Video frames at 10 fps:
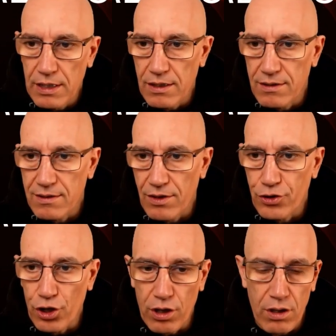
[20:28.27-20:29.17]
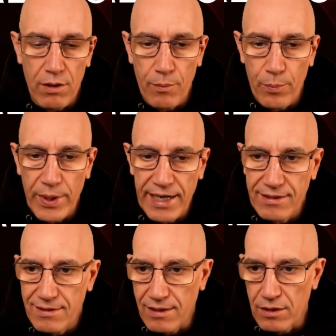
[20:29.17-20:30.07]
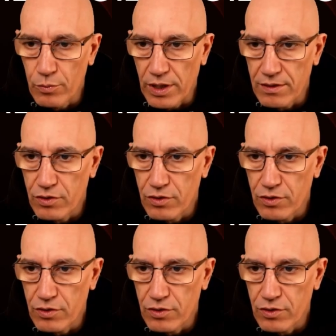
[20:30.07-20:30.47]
It's a draw by stalemate.